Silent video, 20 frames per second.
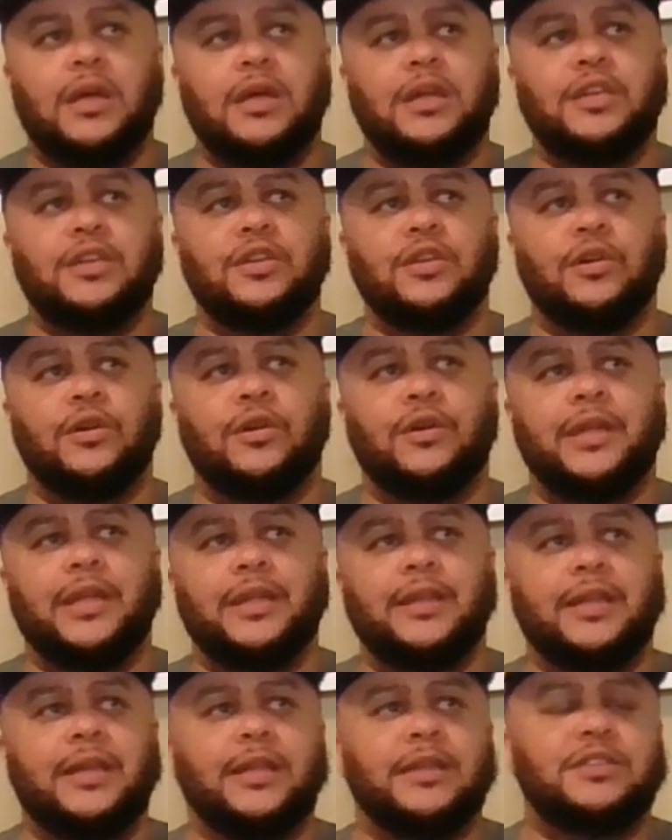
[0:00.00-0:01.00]
you know,
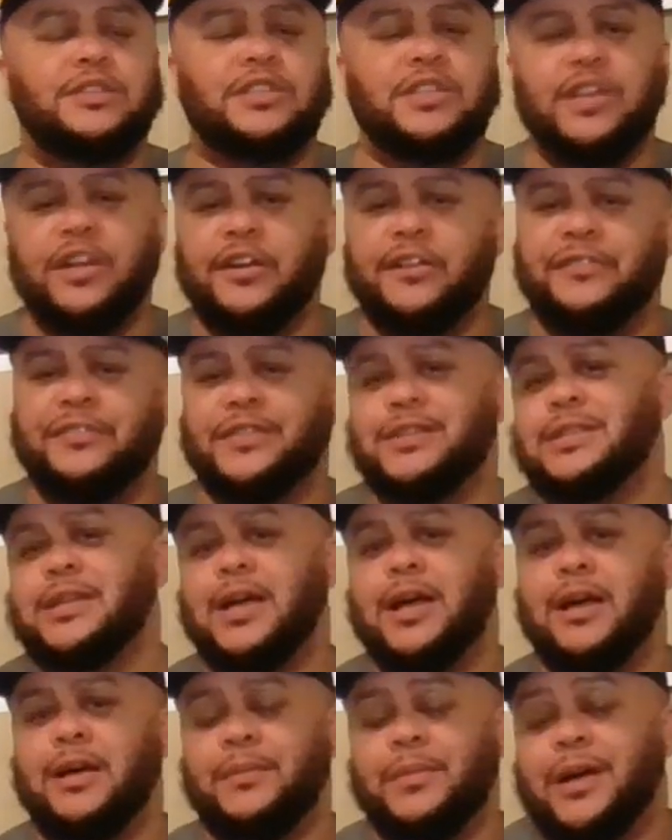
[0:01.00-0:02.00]
they cheered for
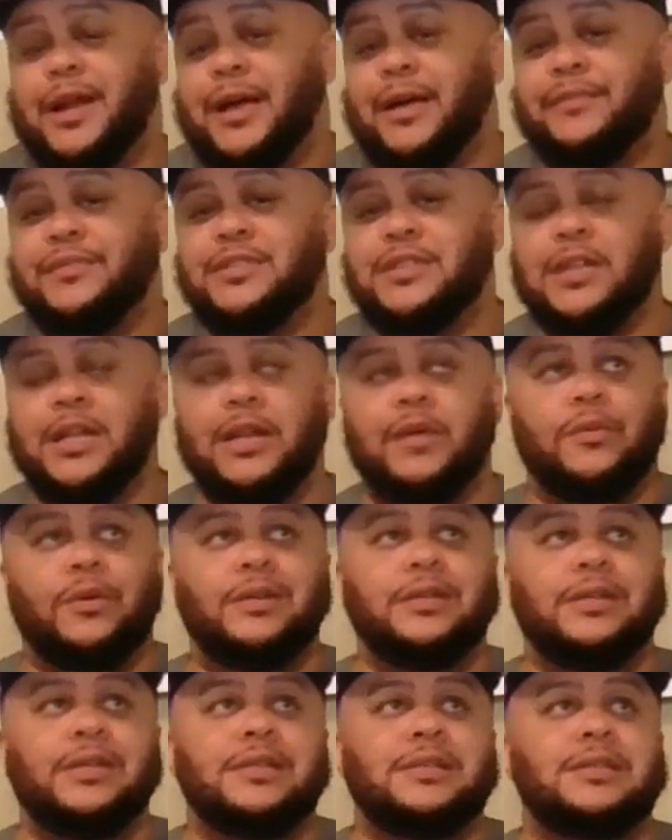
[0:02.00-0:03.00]
Tom, but obviously they
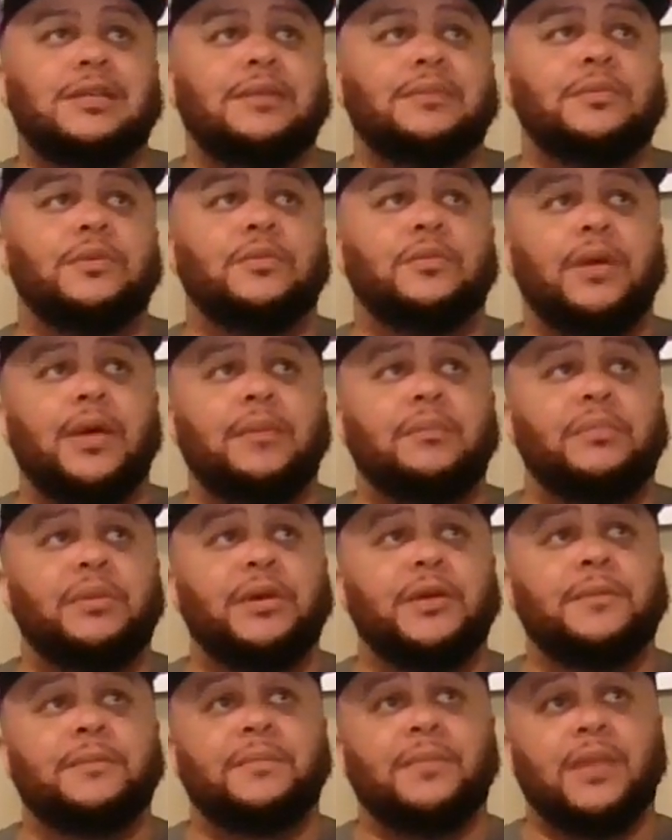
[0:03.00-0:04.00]
want their team to win.
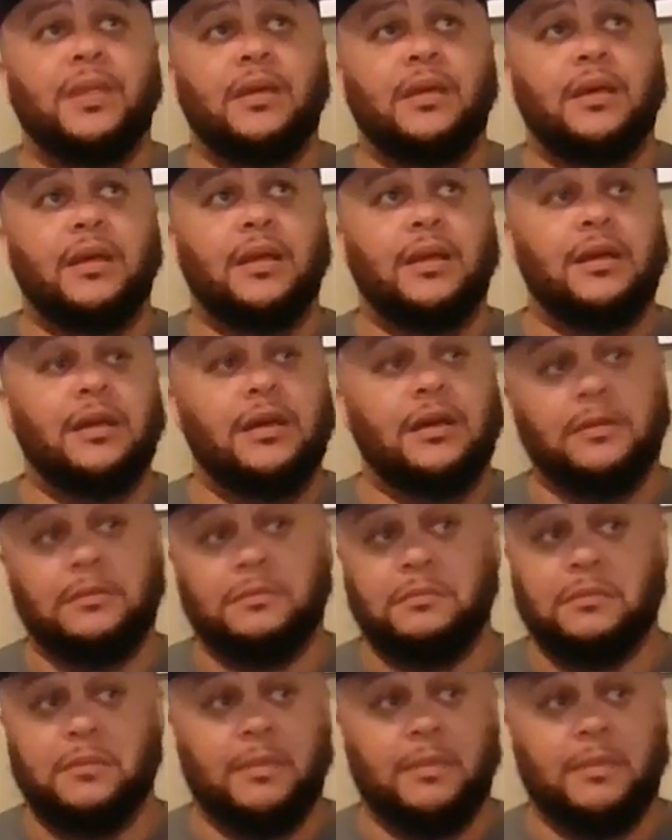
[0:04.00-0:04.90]
But look,